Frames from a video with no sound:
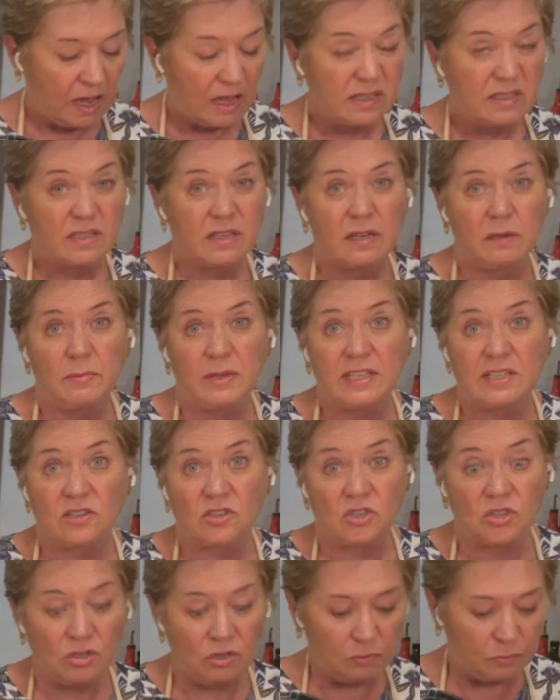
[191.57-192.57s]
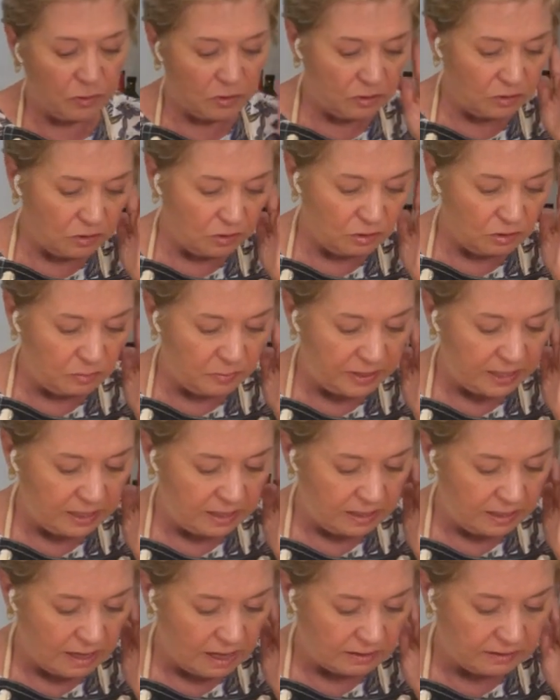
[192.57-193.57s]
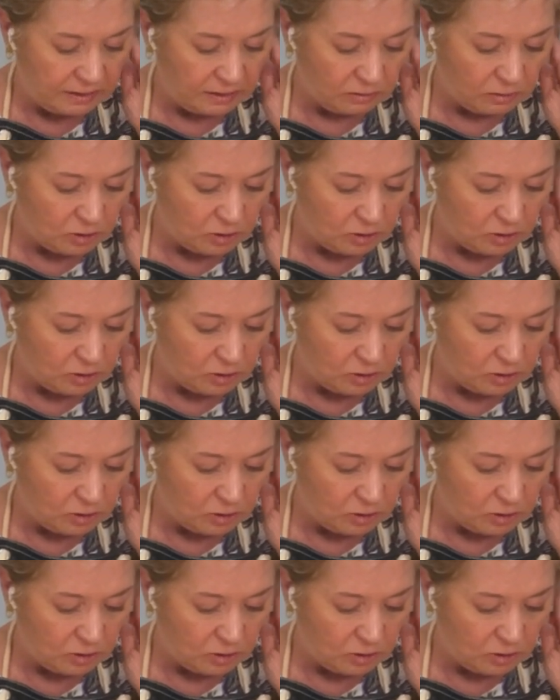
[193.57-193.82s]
It's going to be super herby, a little